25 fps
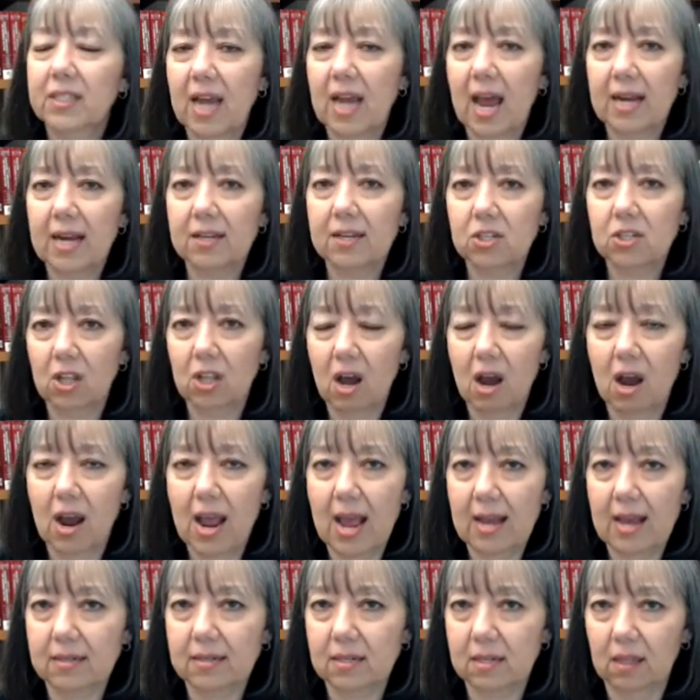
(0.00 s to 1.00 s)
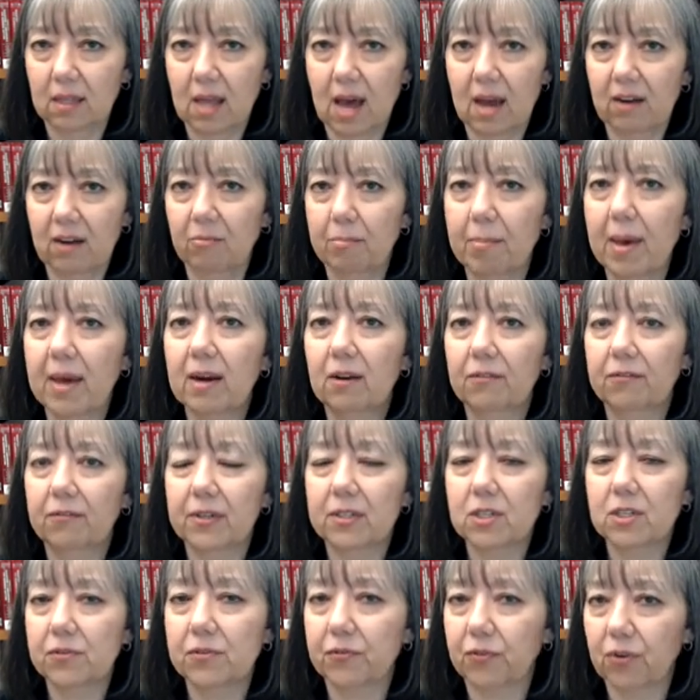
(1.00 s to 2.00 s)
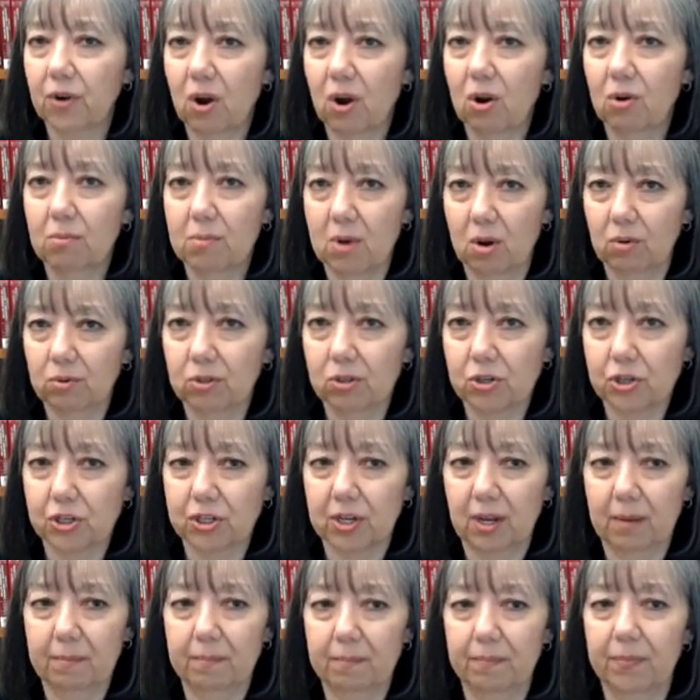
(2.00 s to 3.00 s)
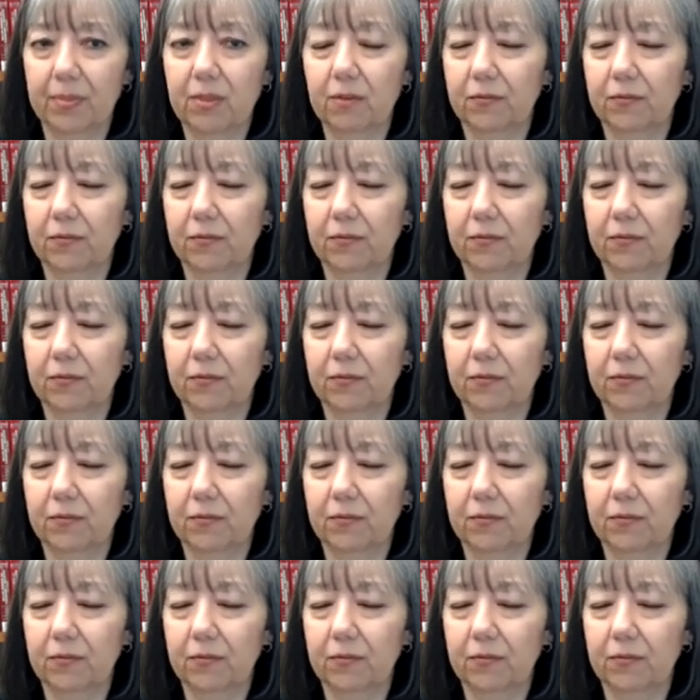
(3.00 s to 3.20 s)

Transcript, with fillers: tax law has a lot of benefits for home ownership.